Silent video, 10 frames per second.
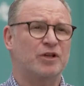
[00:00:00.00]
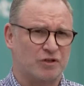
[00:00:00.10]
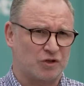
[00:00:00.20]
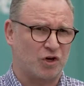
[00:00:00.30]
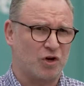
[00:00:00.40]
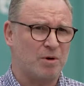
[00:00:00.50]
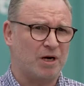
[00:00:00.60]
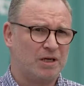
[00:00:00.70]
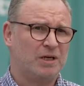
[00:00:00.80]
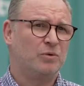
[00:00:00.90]
consumer
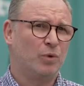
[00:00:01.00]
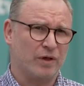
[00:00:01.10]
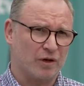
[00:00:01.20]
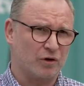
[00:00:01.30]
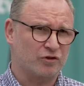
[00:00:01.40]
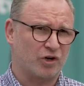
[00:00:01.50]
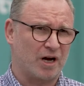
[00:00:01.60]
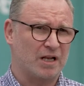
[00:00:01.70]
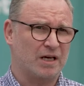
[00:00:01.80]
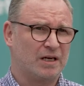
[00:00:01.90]
within
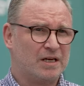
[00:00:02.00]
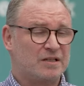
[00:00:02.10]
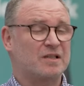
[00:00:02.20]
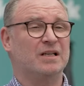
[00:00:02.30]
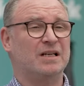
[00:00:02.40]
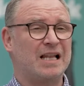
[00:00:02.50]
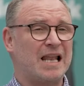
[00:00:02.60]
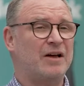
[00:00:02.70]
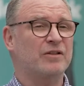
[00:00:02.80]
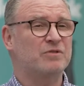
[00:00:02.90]
Australia to
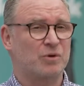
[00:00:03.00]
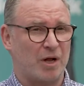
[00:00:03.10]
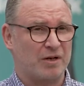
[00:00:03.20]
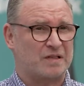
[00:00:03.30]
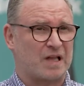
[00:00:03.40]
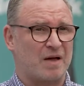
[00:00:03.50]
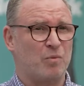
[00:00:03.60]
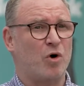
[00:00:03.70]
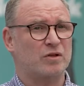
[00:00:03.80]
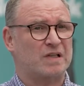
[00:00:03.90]
allow them to understand
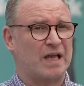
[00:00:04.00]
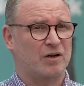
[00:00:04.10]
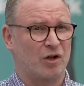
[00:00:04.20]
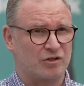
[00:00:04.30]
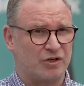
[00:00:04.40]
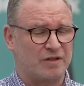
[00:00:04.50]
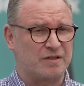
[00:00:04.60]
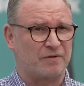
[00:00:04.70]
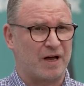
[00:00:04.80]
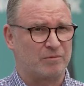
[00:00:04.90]
what technology is
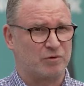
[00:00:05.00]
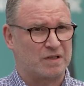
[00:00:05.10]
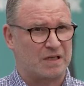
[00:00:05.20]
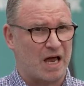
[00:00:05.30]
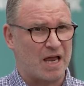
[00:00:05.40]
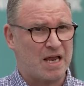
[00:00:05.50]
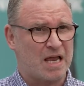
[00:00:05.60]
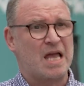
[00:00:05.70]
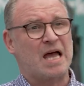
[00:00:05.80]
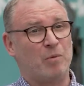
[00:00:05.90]
available today
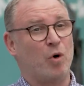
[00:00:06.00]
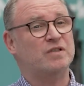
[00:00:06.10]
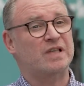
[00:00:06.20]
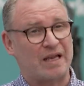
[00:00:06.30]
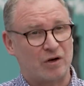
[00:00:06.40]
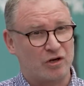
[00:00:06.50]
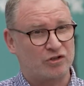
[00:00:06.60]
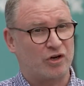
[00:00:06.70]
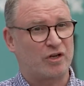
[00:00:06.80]
and what technology